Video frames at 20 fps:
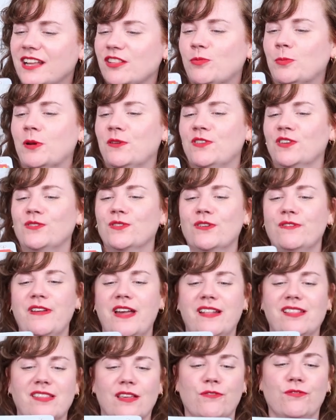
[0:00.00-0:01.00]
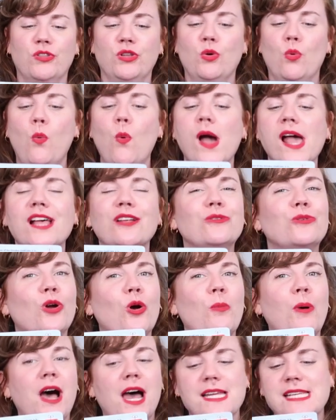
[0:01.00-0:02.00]
It's perfect for fans of The Wild
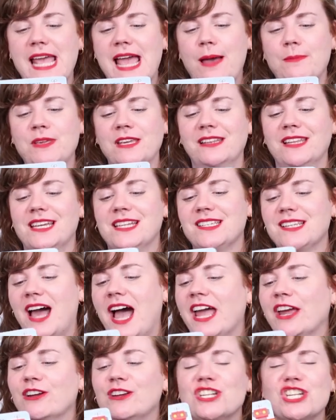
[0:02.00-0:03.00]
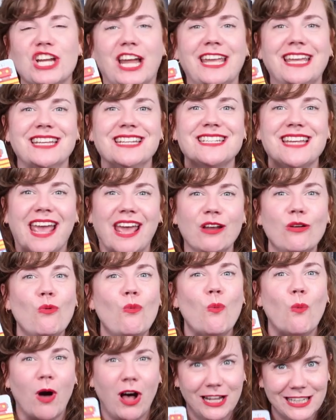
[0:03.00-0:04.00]
Robot, Amulet, Iron Giant,
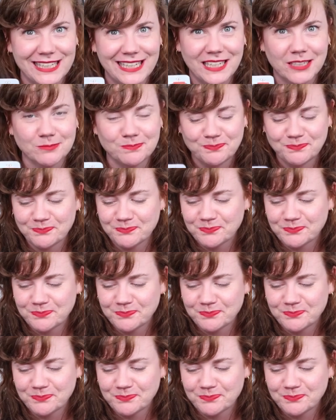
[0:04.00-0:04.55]
and WALL-E.